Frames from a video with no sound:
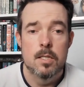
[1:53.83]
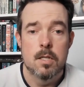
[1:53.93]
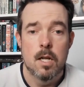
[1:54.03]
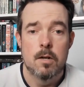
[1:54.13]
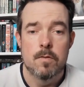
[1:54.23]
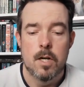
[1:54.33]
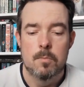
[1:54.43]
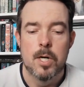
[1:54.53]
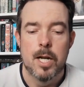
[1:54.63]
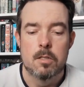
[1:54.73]
There's a lot of
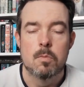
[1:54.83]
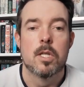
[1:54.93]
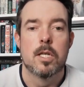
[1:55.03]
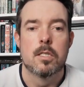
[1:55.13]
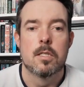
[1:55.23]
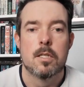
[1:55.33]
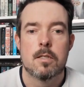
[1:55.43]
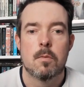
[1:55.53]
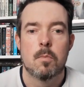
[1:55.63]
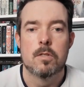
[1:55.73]
unpronounceable things in
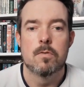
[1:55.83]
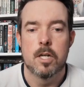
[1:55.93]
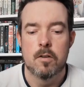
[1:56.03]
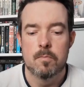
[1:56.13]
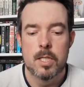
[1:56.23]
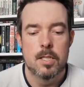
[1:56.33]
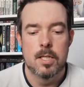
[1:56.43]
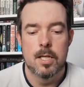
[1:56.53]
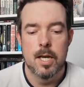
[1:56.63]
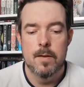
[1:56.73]
this, so please forgive me,
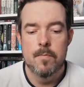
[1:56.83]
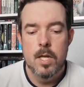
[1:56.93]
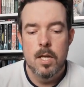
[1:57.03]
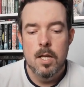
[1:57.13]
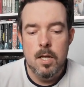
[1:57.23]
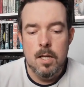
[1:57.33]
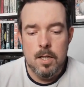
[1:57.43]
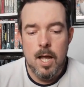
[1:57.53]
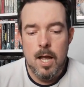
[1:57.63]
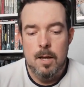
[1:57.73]
TK.
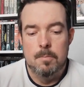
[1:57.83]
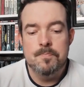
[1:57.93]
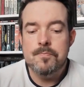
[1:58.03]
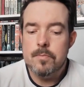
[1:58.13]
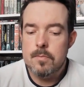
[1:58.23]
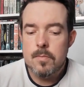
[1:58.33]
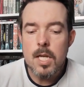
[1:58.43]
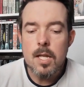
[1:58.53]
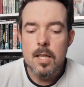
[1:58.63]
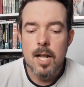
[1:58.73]
Um,
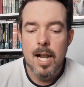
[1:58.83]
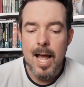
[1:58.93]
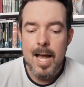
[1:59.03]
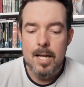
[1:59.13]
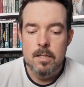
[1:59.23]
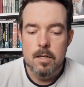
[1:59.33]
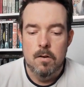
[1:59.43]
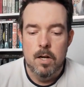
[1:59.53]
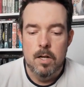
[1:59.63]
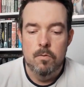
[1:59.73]
the lad
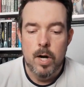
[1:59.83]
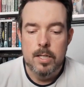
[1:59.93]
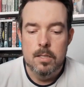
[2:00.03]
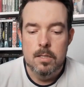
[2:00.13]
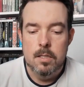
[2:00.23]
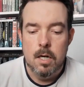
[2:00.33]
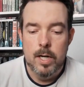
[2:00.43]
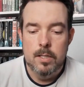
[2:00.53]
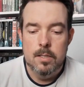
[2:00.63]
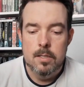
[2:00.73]
are on one
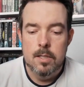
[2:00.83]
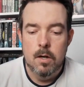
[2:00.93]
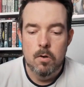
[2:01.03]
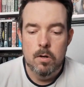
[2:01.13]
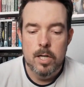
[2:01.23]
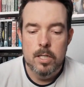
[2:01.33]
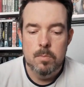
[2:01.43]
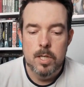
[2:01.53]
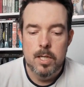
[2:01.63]
race, the only race